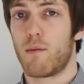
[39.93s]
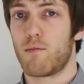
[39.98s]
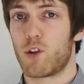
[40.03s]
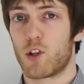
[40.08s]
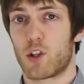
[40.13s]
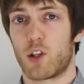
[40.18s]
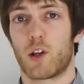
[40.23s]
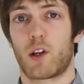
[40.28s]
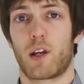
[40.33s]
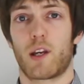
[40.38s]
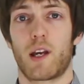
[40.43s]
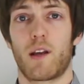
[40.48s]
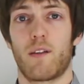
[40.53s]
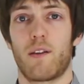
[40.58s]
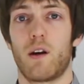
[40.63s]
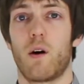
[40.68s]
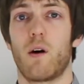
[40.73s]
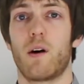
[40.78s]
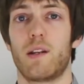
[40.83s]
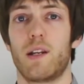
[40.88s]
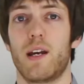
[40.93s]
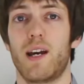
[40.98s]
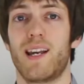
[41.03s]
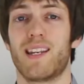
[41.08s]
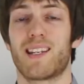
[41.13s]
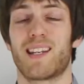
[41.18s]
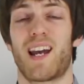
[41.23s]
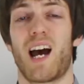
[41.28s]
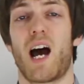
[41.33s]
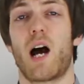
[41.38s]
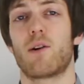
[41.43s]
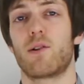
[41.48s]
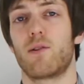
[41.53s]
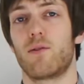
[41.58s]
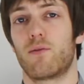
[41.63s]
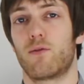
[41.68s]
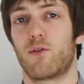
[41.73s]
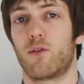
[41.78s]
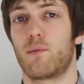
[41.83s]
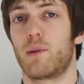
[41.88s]
just looking at the ideas and how
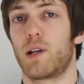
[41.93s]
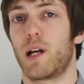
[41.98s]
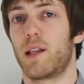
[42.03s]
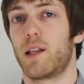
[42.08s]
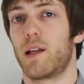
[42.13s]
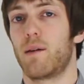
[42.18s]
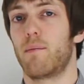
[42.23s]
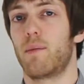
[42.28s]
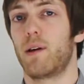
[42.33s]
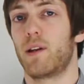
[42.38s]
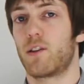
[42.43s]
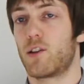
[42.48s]
you formulate them